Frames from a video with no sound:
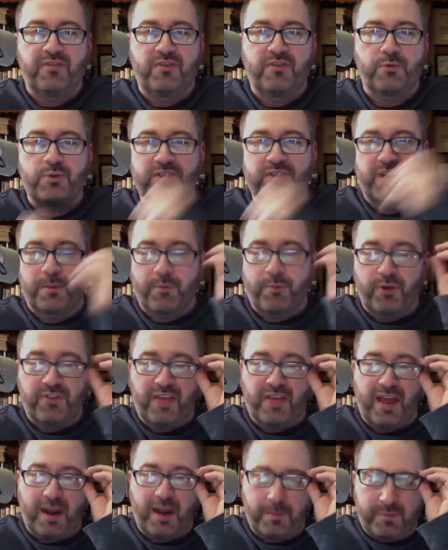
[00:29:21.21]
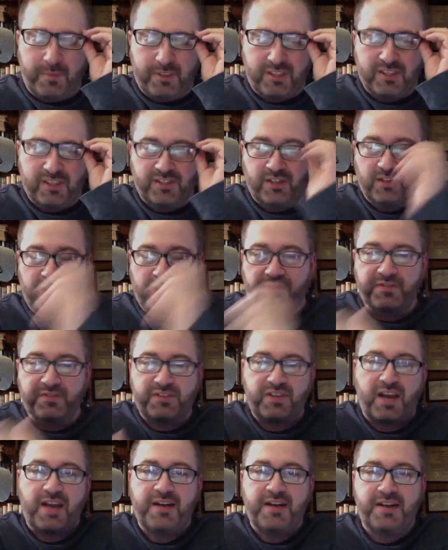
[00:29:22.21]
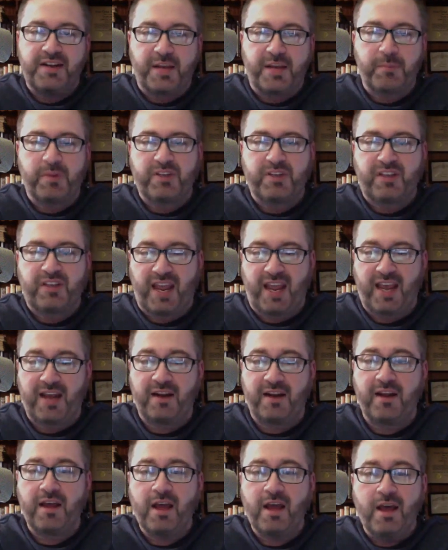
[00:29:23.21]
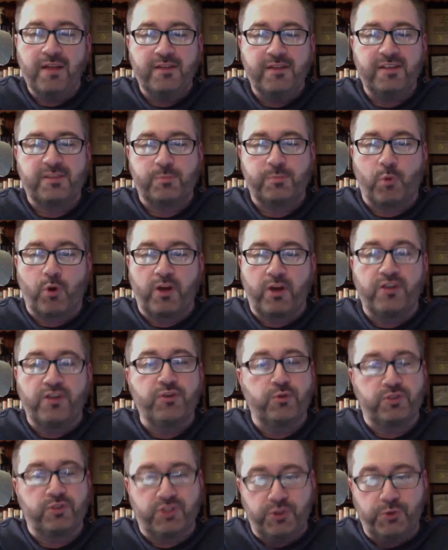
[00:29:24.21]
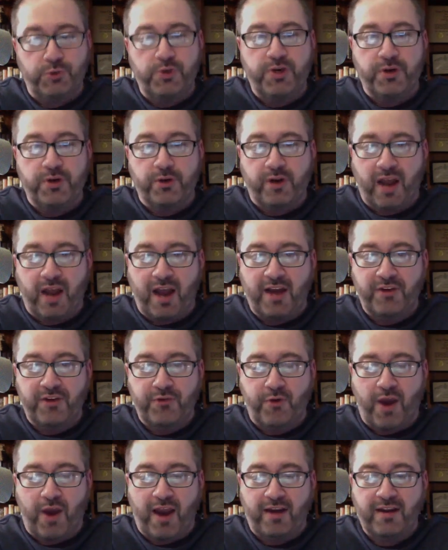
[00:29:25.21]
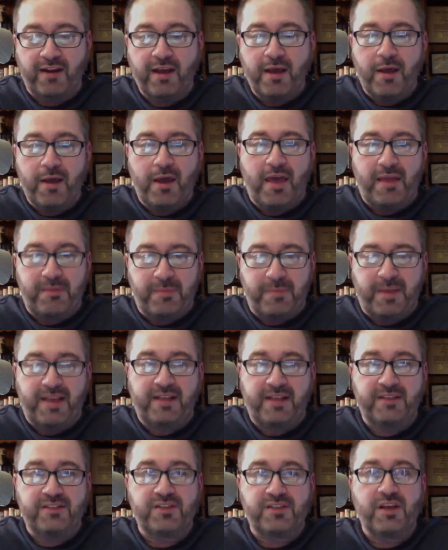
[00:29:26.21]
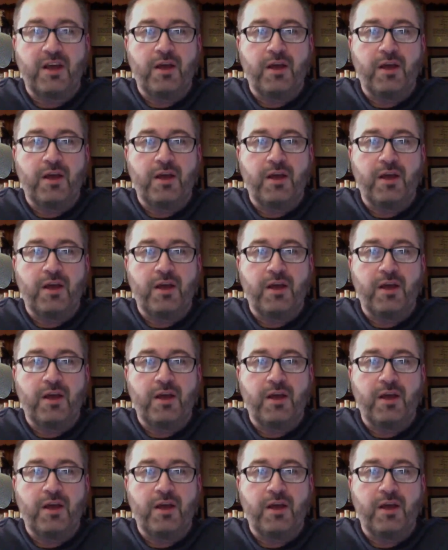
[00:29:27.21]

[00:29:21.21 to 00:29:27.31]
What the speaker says: And the reason I bring that up is because the Leafs signed Nick Patan this morning to a 2-year contract. That means